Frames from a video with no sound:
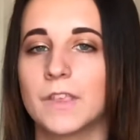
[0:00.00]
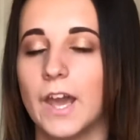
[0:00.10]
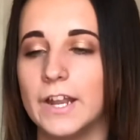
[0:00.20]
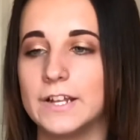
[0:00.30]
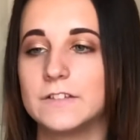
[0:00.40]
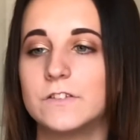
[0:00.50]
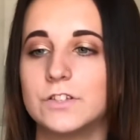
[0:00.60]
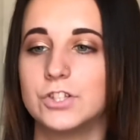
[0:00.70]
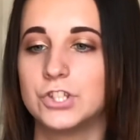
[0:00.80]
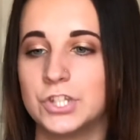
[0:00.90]
and
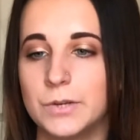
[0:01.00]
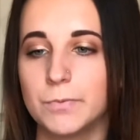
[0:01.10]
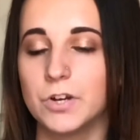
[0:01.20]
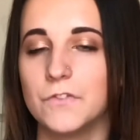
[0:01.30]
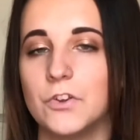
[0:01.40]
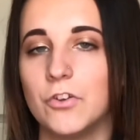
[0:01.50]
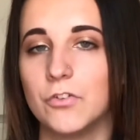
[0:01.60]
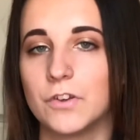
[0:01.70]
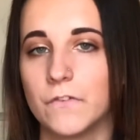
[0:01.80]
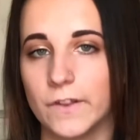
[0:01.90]
it's cheaper if you
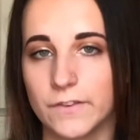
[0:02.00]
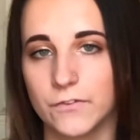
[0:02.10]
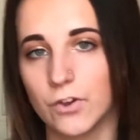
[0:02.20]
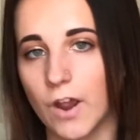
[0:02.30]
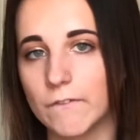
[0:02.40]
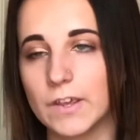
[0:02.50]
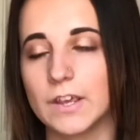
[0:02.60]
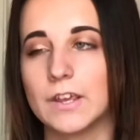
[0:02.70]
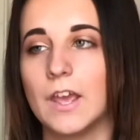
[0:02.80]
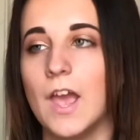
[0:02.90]
do defensive
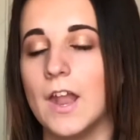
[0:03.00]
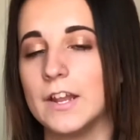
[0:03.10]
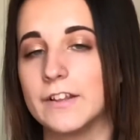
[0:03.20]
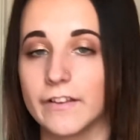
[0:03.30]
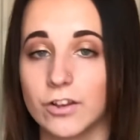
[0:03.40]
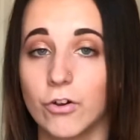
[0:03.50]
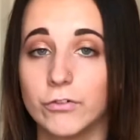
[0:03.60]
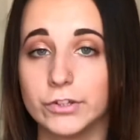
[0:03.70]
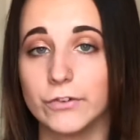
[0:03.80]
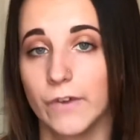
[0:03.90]
driving and it doesn't
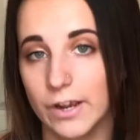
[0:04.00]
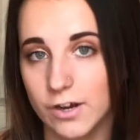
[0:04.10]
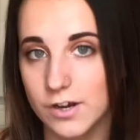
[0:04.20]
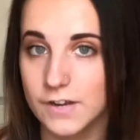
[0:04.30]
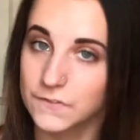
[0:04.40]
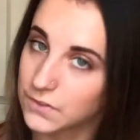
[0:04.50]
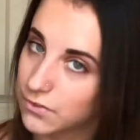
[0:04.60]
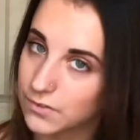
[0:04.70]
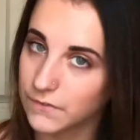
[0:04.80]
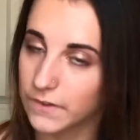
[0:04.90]
go in your record if you
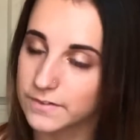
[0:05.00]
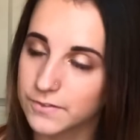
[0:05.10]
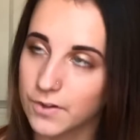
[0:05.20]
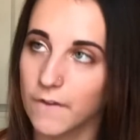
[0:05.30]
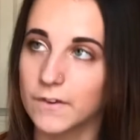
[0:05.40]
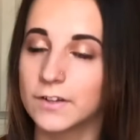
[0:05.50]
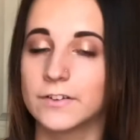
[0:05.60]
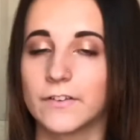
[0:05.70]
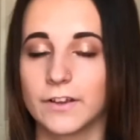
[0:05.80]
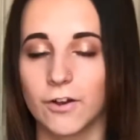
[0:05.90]
do defensive driving.
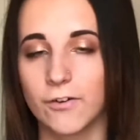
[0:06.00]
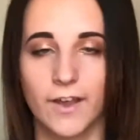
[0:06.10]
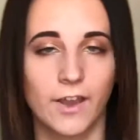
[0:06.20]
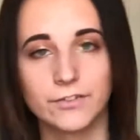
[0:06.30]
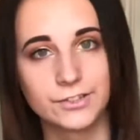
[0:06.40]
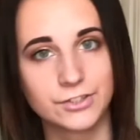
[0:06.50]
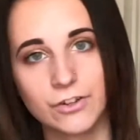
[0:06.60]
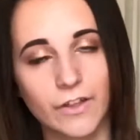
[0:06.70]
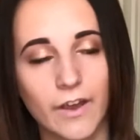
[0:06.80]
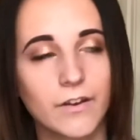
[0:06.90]
So I was like, okay, I'll just
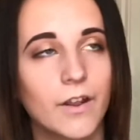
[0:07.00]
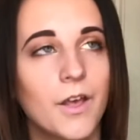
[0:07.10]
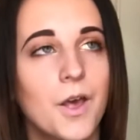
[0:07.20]
do that.